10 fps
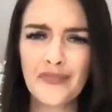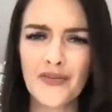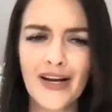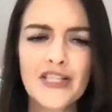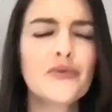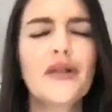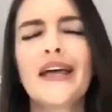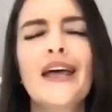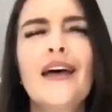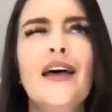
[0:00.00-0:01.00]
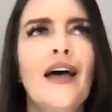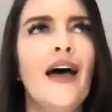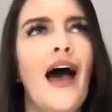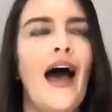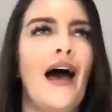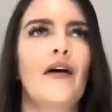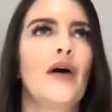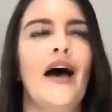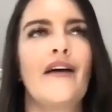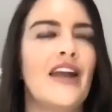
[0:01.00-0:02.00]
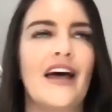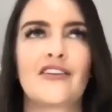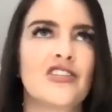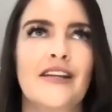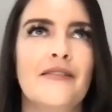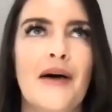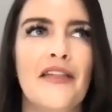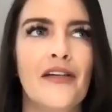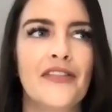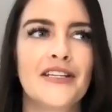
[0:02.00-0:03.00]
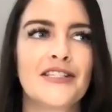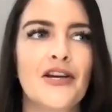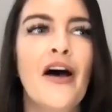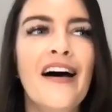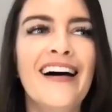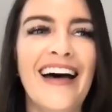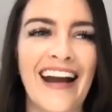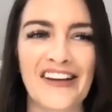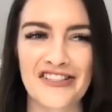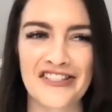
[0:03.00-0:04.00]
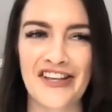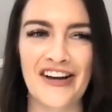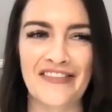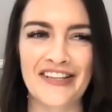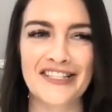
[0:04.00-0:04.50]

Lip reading: right? So like, I haven't actually done the math on this and I just thought of it.